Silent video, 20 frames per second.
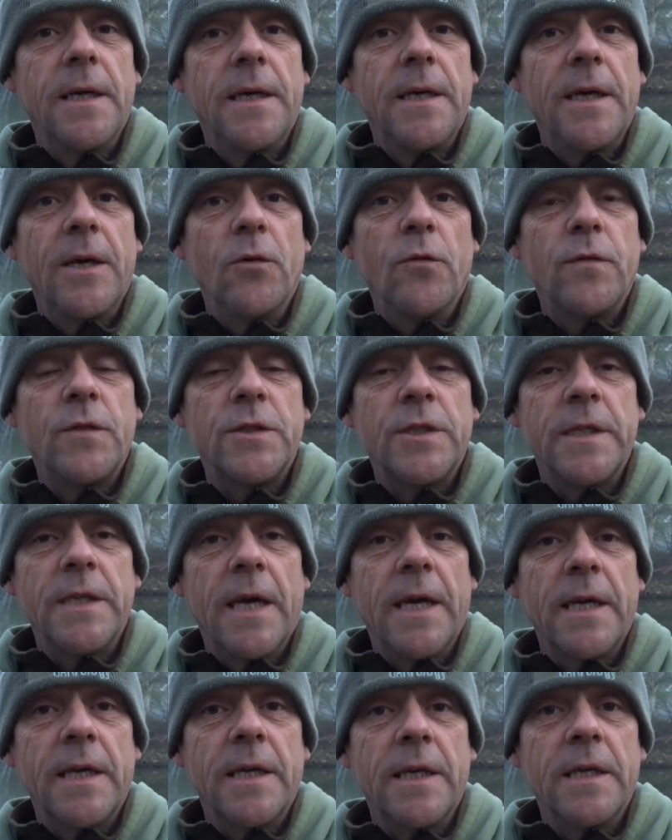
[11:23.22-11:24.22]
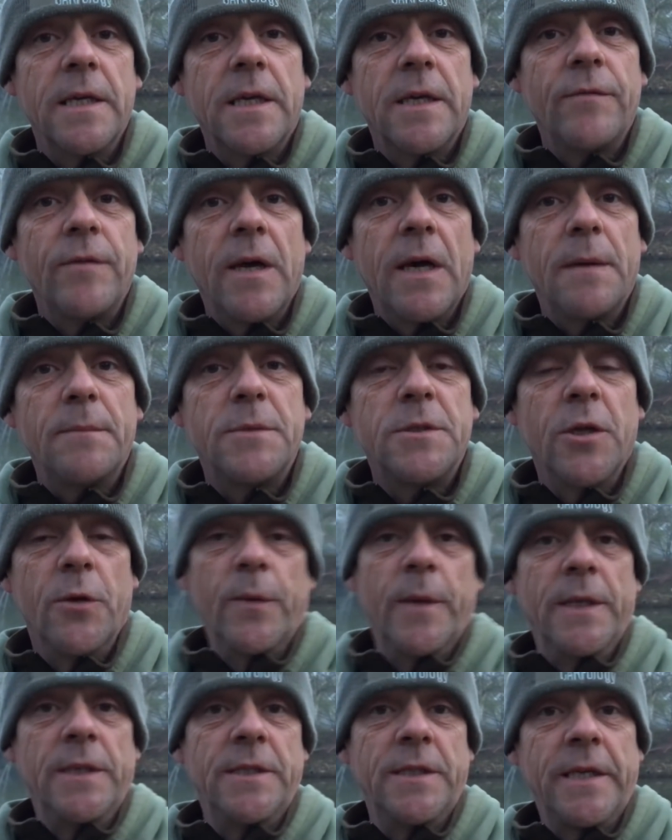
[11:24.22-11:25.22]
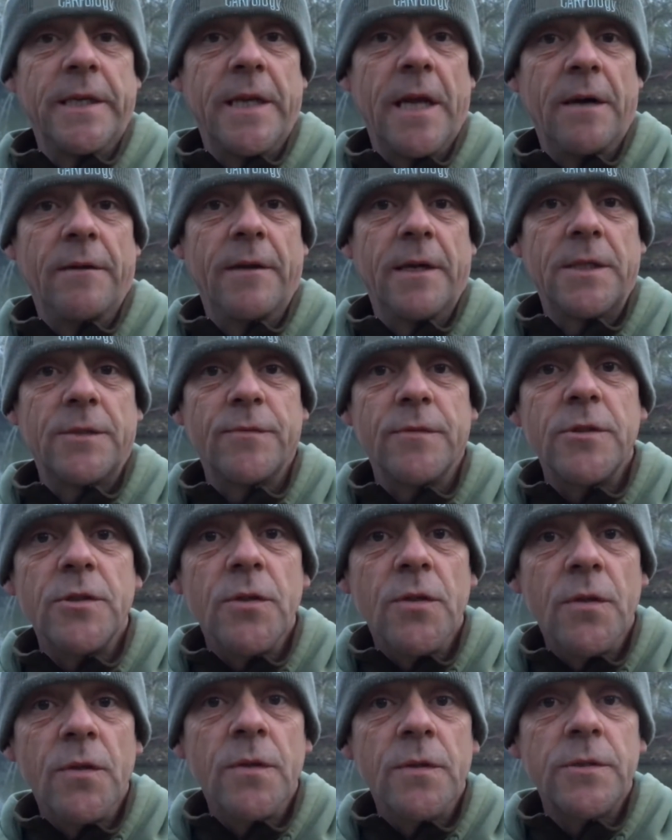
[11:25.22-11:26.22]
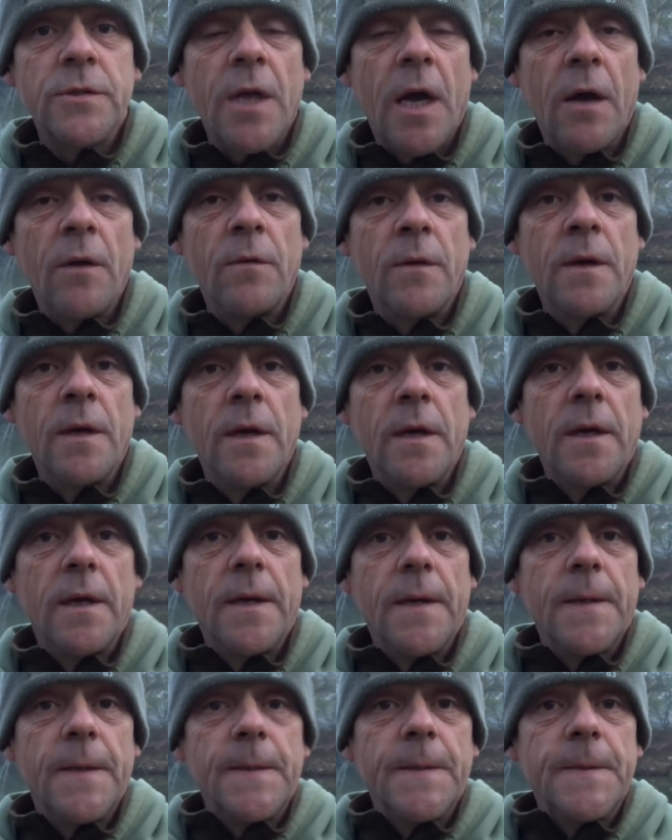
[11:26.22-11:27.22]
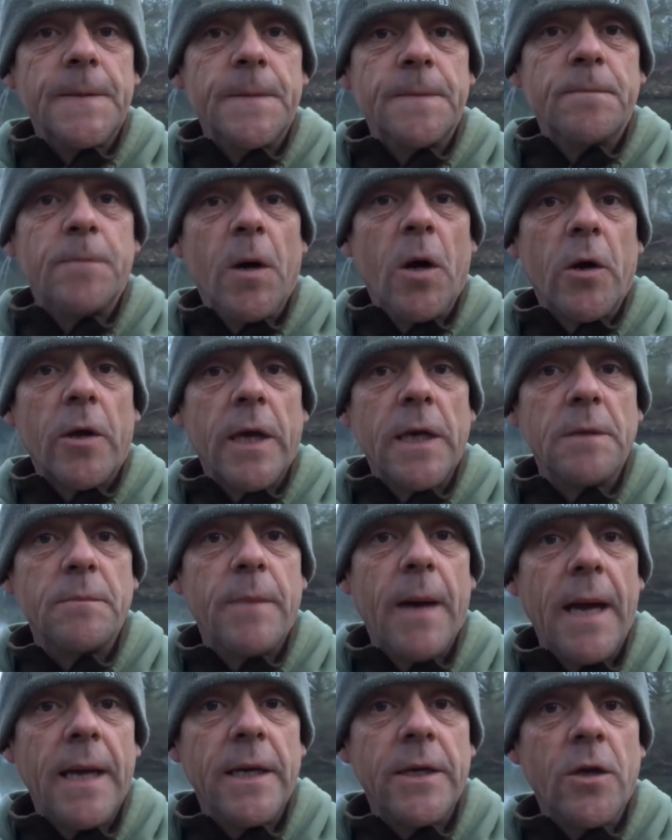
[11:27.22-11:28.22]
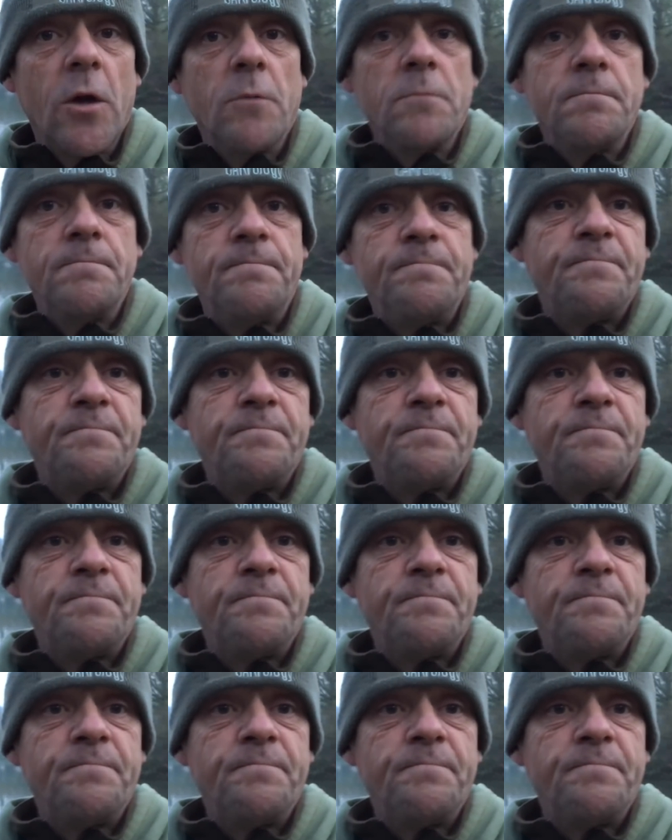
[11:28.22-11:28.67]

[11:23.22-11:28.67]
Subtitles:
It obviously ain't going to give it up too easy though, that's for sure. So, but I'll keep battling on.